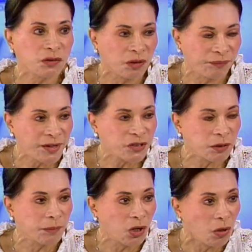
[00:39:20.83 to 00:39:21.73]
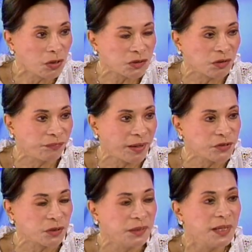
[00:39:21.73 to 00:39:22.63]
Convention, Malolos
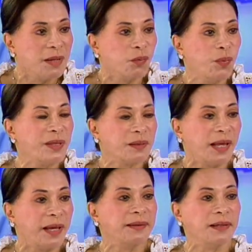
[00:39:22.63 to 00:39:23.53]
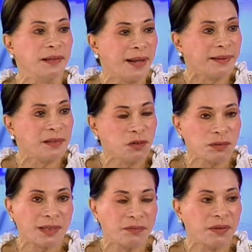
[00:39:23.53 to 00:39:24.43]
Convention, with, and then in nineteen oh
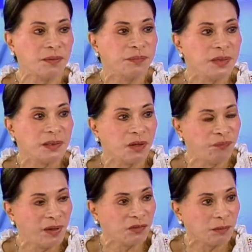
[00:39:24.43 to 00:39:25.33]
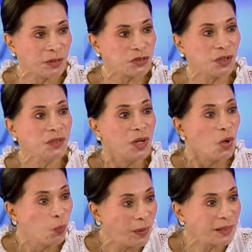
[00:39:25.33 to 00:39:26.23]
seven, the Field Good Commission,
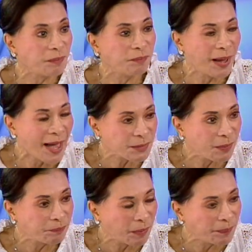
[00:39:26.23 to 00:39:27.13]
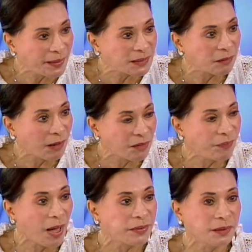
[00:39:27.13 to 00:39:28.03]
okay. with my husband Piping's
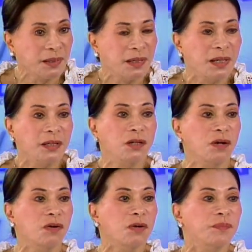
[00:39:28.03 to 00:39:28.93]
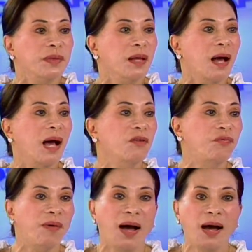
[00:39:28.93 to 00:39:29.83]
grandfather. Okay. You know, yeah, so you're
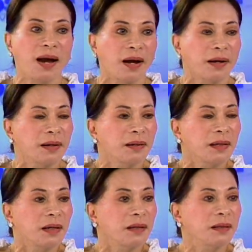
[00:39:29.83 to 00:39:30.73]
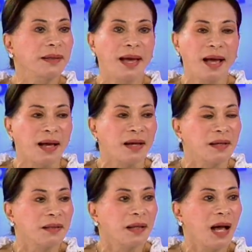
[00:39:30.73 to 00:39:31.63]
saying you far? go, you, yeah, yeah. yeah,
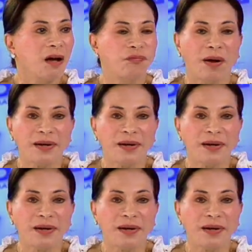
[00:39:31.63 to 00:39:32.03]
yeah. How far